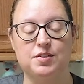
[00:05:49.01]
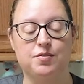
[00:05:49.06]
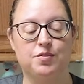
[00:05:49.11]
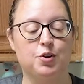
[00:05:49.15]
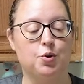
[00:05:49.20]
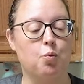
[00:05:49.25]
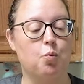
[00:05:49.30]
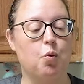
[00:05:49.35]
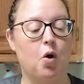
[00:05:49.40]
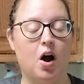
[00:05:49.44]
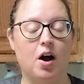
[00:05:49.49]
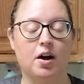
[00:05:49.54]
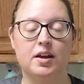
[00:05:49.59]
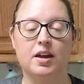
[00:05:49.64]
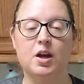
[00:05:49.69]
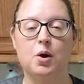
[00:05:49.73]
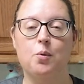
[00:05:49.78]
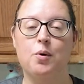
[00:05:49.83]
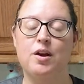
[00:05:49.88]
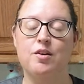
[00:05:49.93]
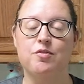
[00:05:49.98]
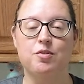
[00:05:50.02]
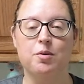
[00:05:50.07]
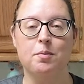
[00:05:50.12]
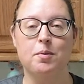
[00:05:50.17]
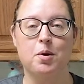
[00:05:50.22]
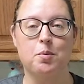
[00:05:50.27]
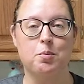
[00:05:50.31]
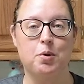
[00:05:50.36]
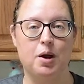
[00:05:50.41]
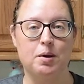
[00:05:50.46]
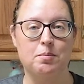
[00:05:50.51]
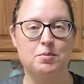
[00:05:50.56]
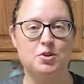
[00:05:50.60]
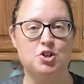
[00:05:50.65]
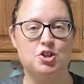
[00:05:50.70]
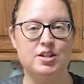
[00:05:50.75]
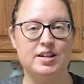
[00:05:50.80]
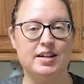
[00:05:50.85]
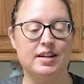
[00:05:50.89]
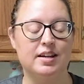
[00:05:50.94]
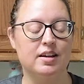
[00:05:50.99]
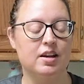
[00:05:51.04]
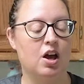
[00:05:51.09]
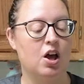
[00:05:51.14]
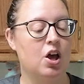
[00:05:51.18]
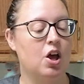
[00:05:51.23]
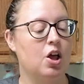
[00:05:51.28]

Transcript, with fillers: If you're walking away from your bread machine,